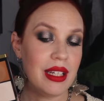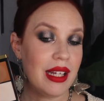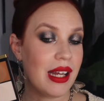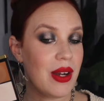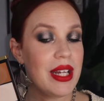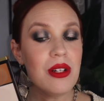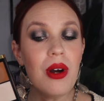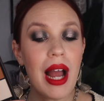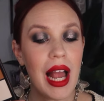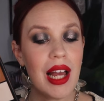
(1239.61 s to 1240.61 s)
Now, I
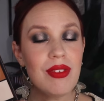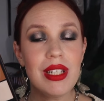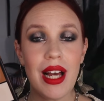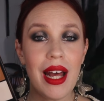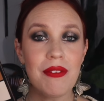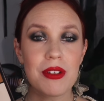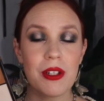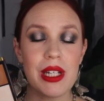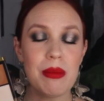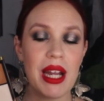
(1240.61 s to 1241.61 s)
don't have a lot of
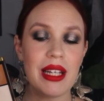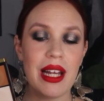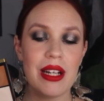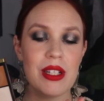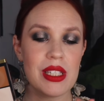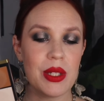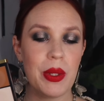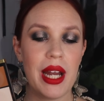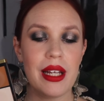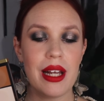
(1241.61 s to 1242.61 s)
cream highlighters,
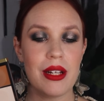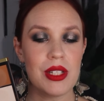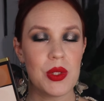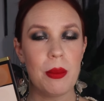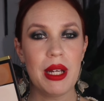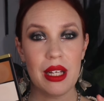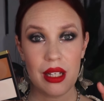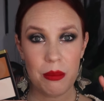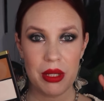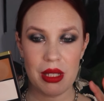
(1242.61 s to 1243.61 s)
liquid highlighters, so I'm kind of
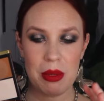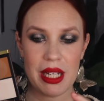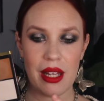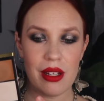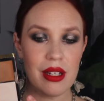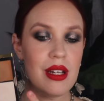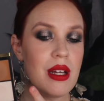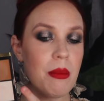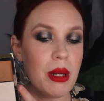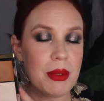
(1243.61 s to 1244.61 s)
going to put them together,
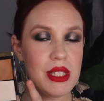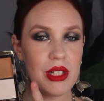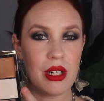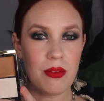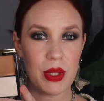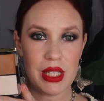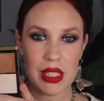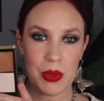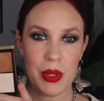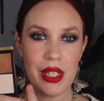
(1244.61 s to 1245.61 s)
but I'm going to start off with
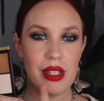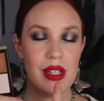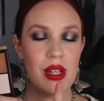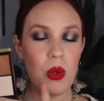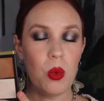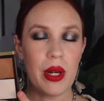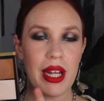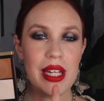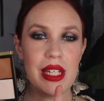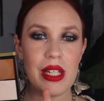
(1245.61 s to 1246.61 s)
this one. When
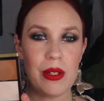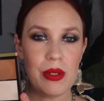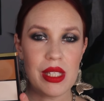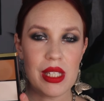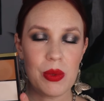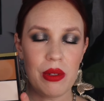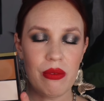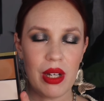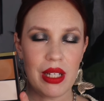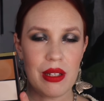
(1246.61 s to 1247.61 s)
I used this one
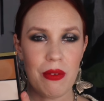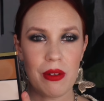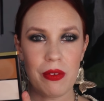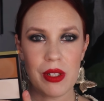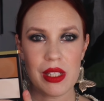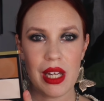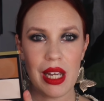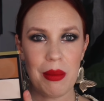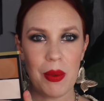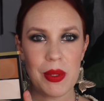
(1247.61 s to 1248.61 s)
finally for the first
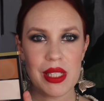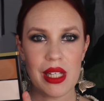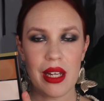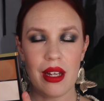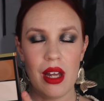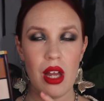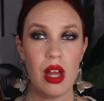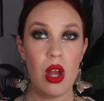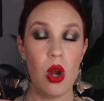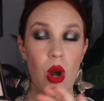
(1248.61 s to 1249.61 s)
time, I was like,
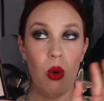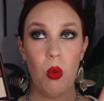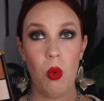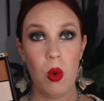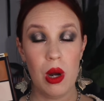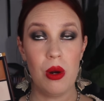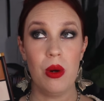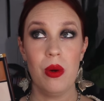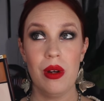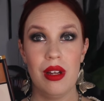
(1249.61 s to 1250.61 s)

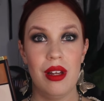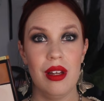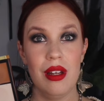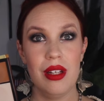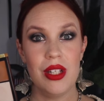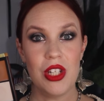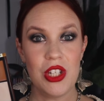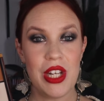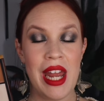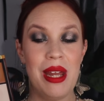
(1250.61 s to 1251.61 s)
whoa,
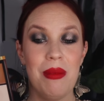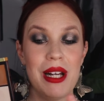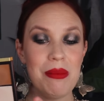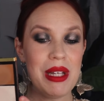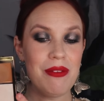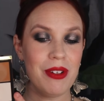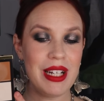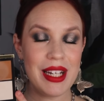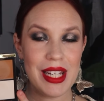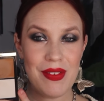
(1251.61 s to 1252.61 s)
shame on me for
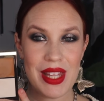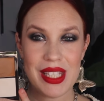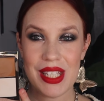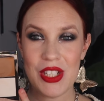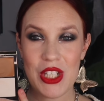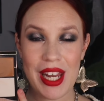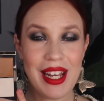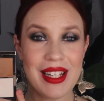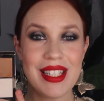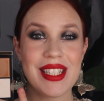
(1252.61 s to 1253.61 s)
not giving this a
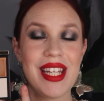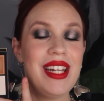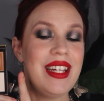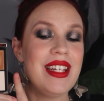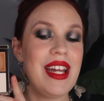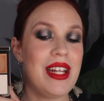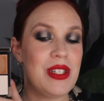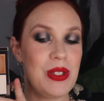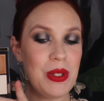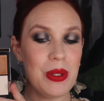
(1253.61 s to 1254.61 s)
chance.
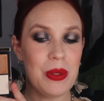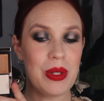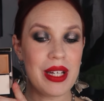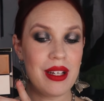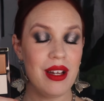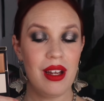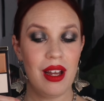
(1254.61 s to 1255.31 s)
And two, like,